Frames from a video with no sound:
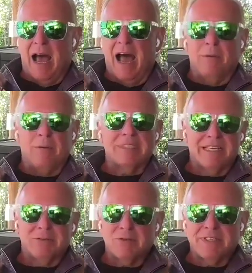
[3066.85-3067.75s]
I
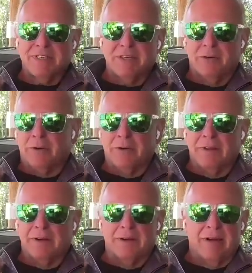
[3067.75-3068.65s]
wasn't interested in going
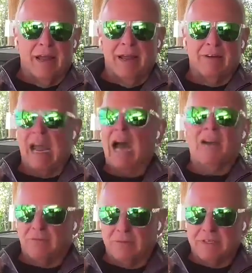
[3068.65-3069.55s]
there to have a
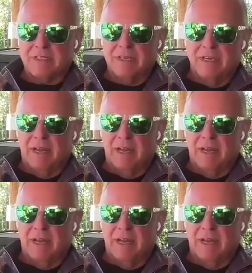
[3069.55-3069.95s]
conference.